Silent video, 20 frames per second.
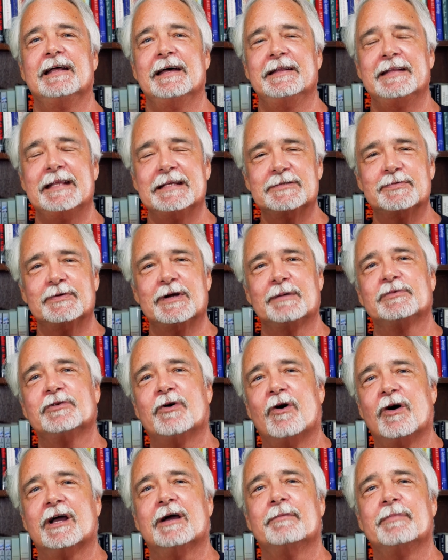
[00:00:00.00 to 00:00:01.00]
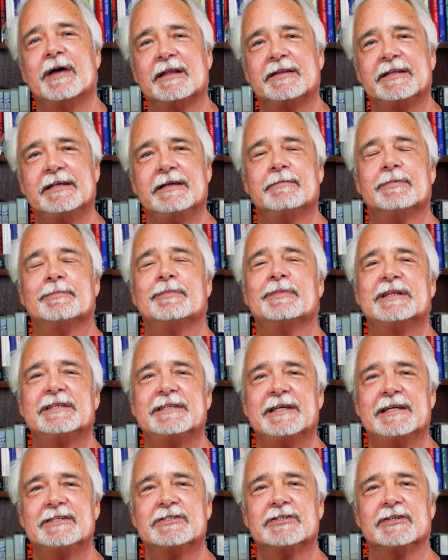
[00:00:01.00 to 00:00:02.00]
And that's what I'm talking about, the
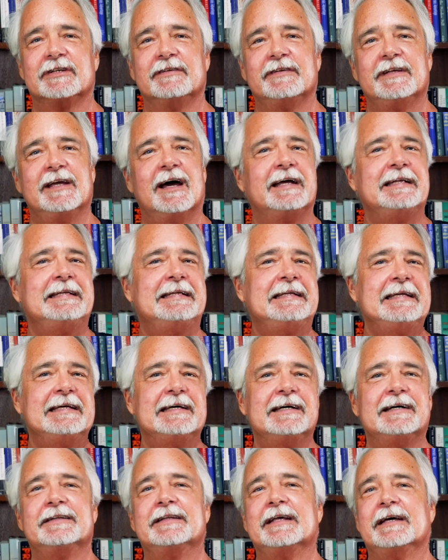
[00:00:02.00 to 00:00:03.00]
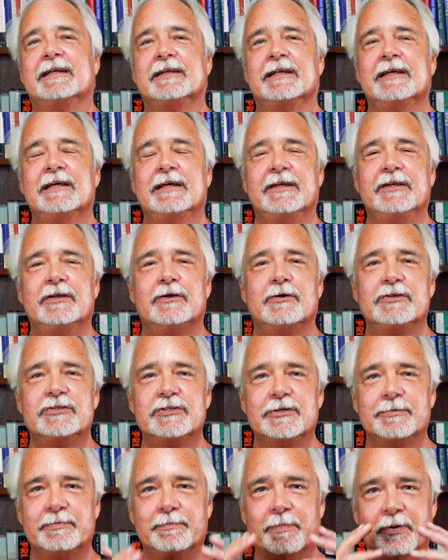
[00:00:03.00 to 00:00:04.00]
implementation. The idea that, you know, you
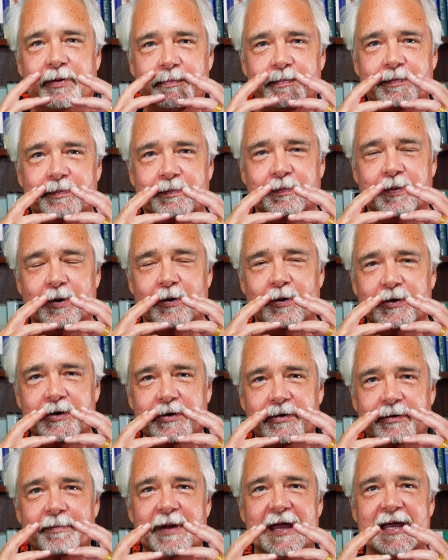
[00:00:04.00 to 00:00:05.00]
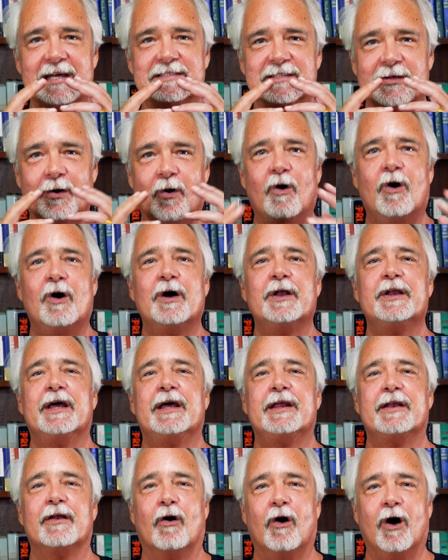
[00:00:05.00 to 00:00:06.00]
should pull your mask on
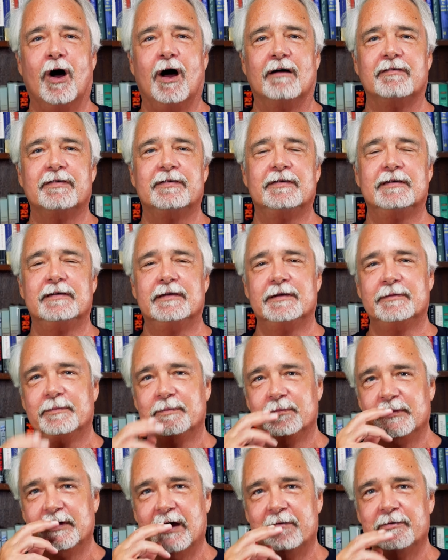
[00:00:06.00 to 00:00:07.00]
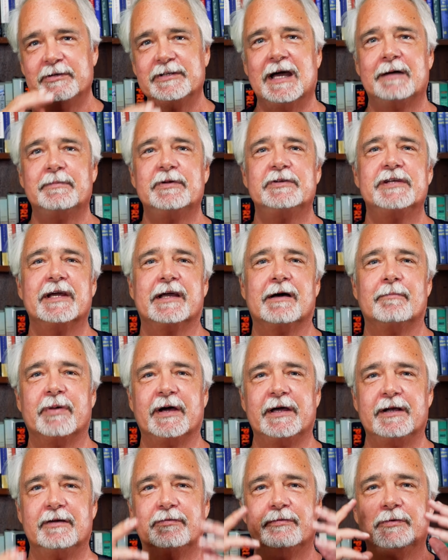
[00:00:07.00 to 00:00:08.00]
and off. Every time you take a
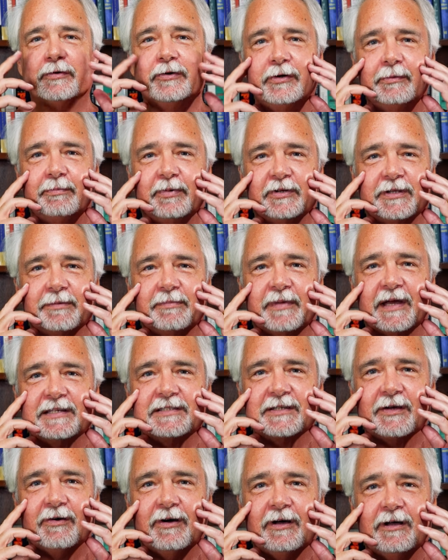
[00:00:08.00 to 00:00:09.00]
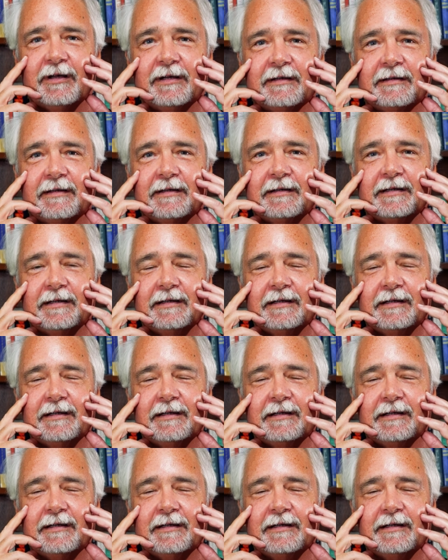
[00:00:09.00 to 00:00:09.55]
bite of food, put the mask on,